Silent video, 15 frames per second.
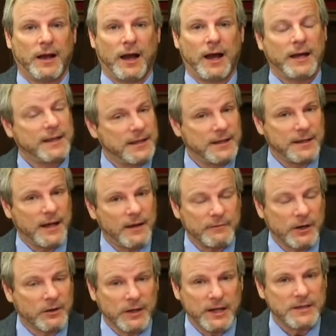I can't
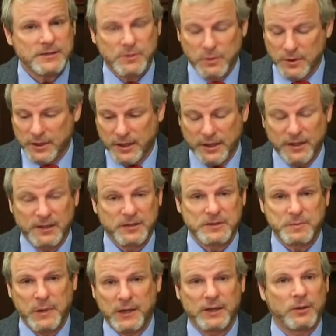have our grants coordinator
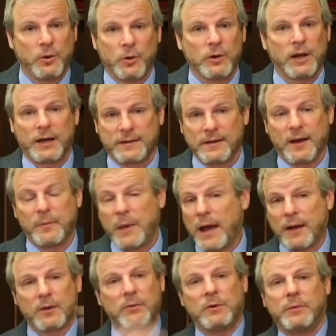spending a whole lot of time
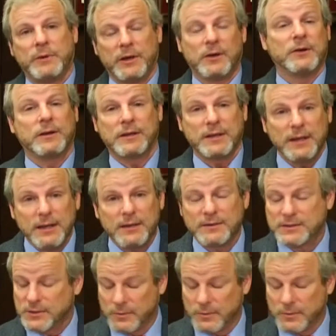back on what we already did.